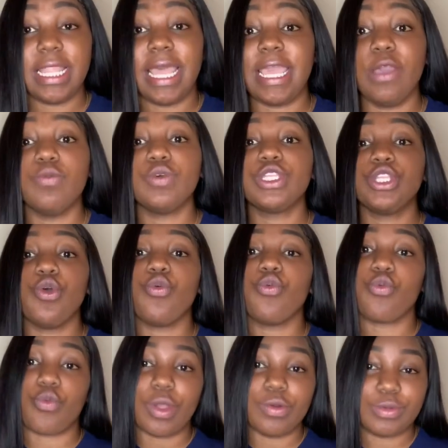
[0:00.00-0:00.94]
Like it was still
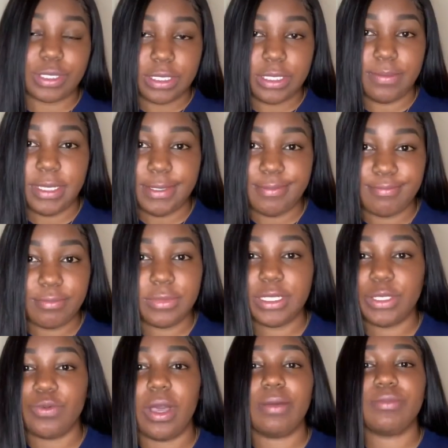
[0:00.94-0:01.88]
gross to me.
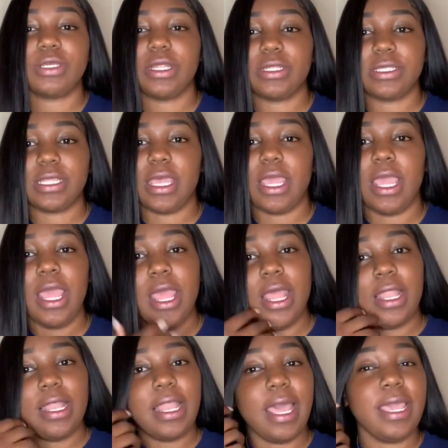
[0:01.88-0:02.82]
Is what I'm trying to say.
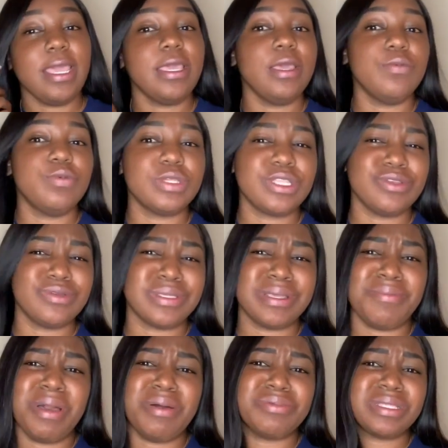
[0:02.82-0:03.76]
Like it was still
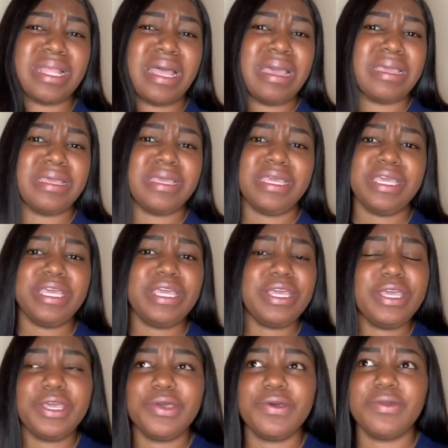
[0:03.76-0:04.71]
something I was like,
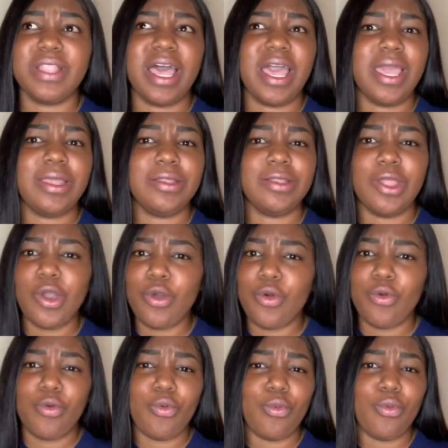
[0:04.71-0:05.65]
ew, like
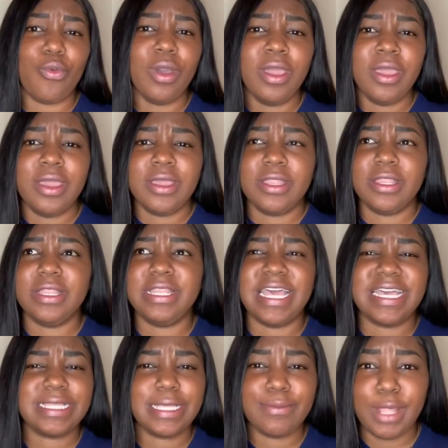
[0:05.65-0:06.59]
no,
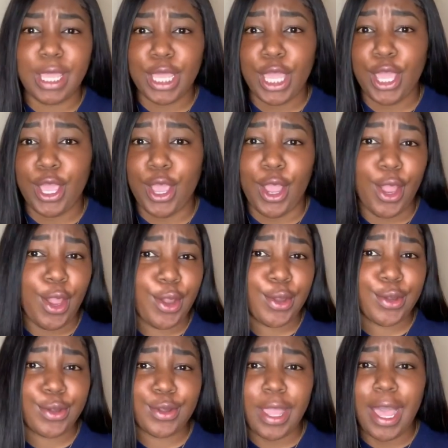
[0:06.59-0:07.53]
that seemed like it
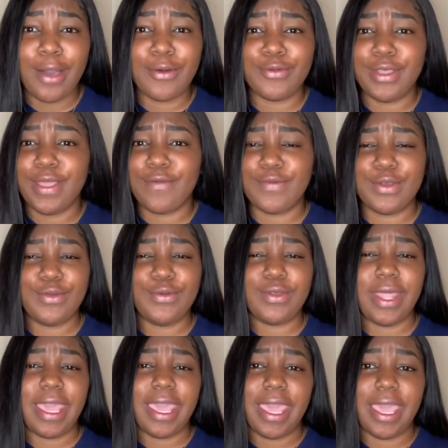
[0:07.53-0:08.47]
hurt. I'll never
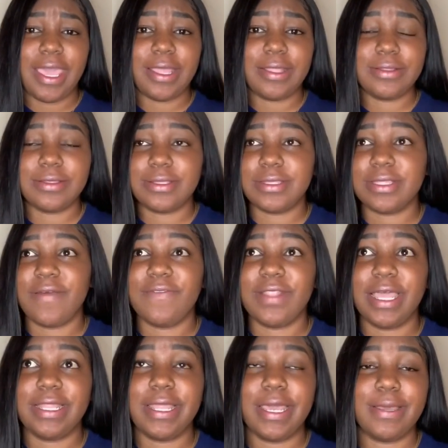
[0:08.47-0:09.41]
do that. Stuff
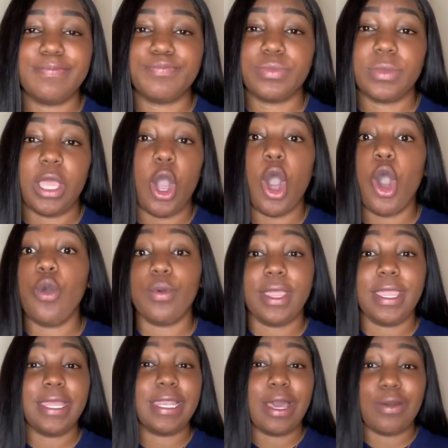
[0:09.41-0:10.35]
like that. Oh,
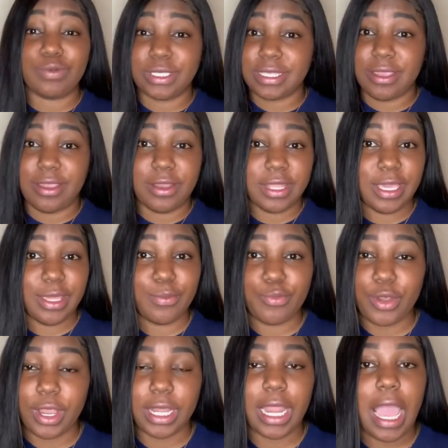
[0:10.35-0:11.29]
and I was scared of
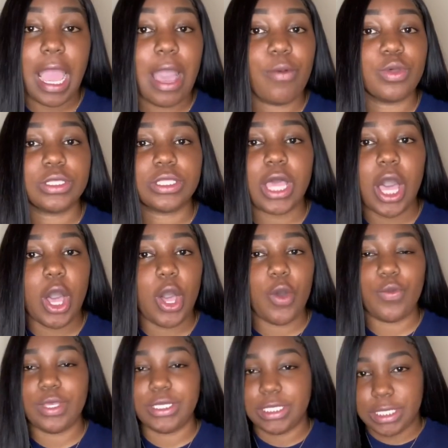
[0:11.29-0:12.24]
getting pregnant. I was
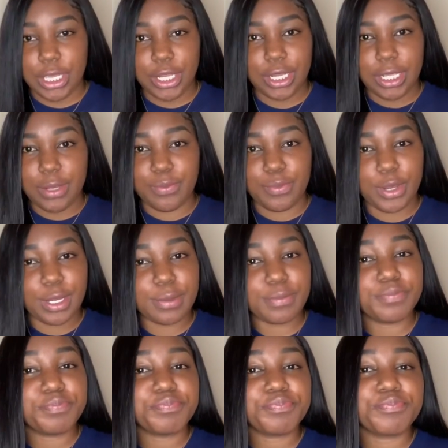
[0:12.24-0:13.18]
always scared of getting pregnant.